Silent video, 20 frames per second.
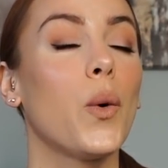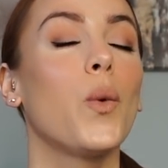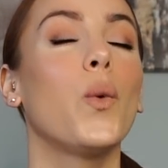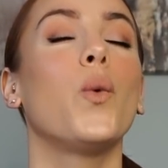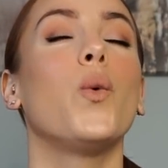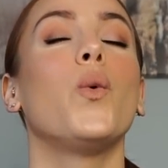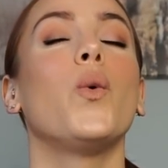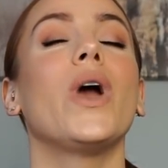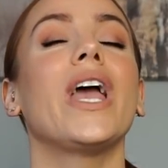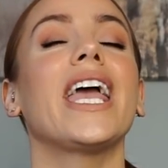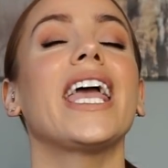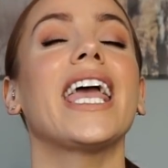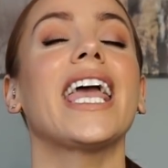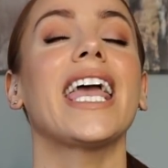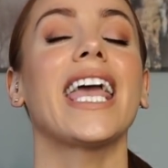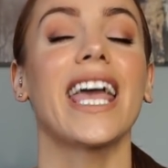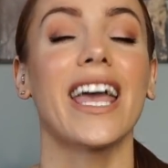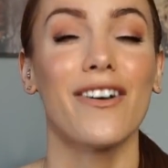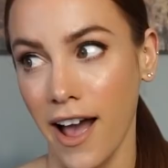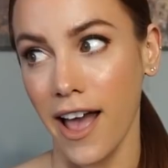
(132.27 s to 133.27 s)

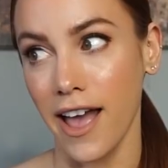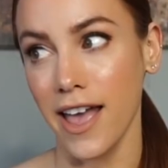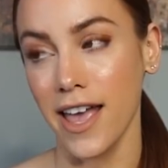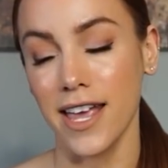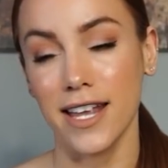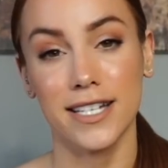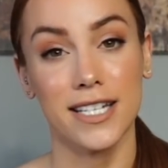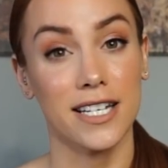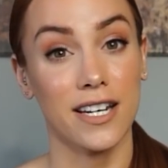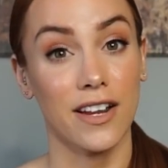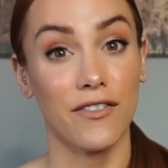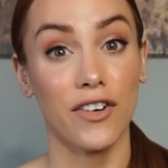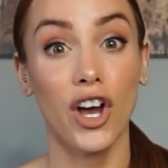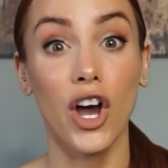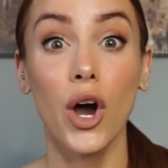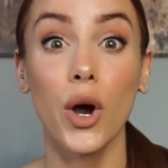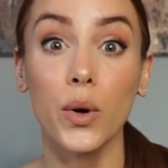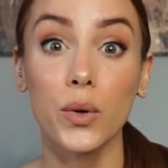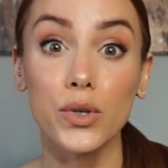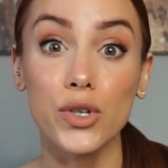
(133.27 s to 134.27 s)
winging it. I didn't have a
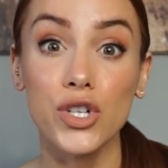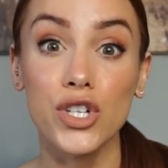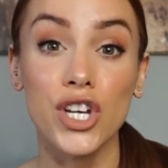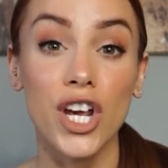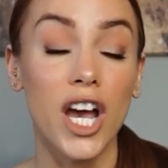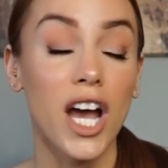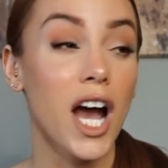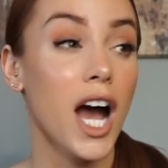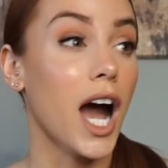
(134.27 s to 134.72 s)
coach.